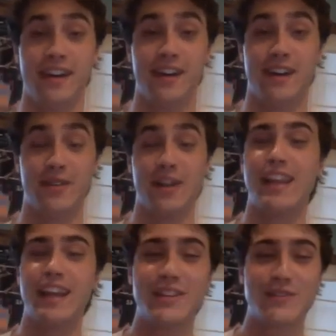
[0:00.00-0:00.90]
When I
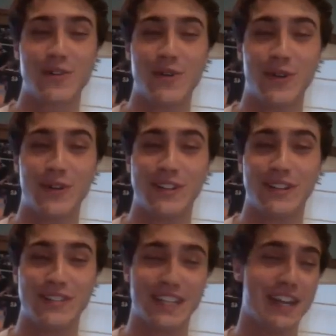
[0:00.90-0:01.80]
landed the role of
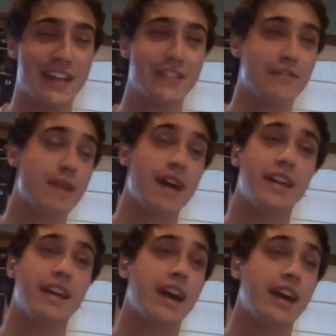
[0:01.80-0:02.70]
Diggy on Liv and Maddie,
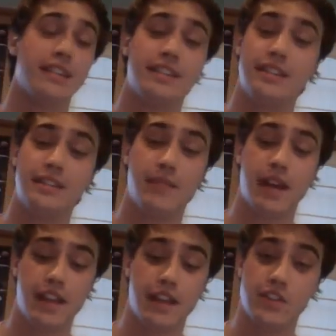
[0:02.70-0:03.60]
I, my
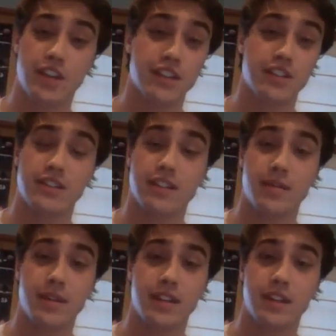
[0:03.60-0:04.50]
life changed. I
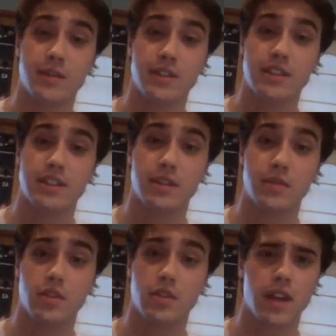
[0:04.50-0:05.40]
mean, it was it was
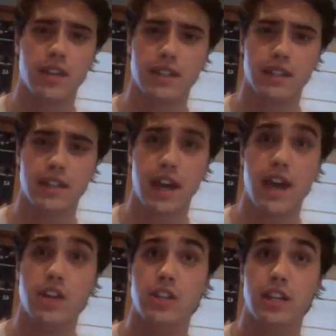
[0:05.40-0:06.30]
craziness. I
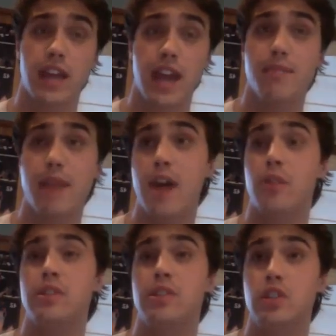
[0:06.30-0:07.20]
actually came out
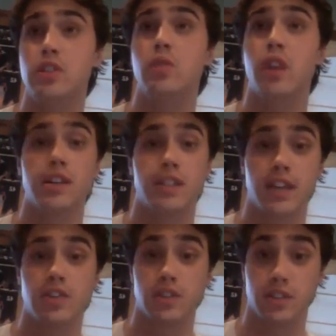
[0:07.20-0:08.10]
to Los
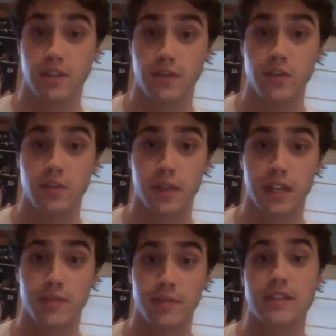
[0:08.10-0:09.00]
Angeles in the first place
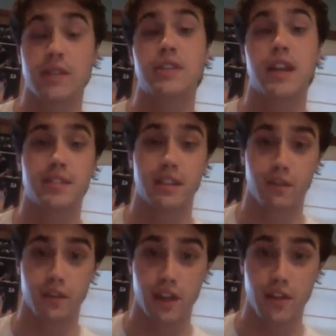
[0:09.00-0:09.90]
because I was testing for
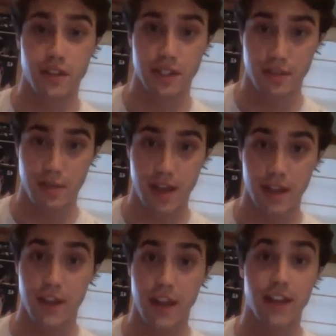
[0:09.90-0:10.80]
another Disney pilot
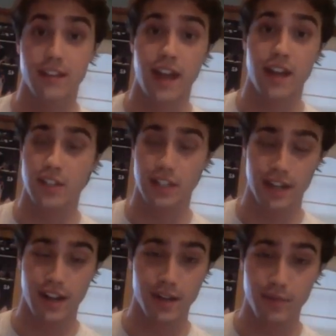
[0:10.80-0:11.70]
that I actually didn't
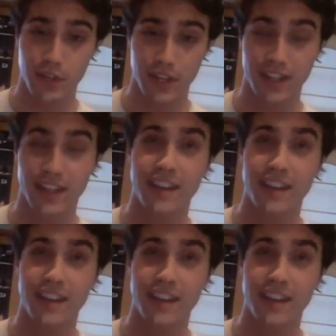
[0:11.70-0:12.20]
end up booking.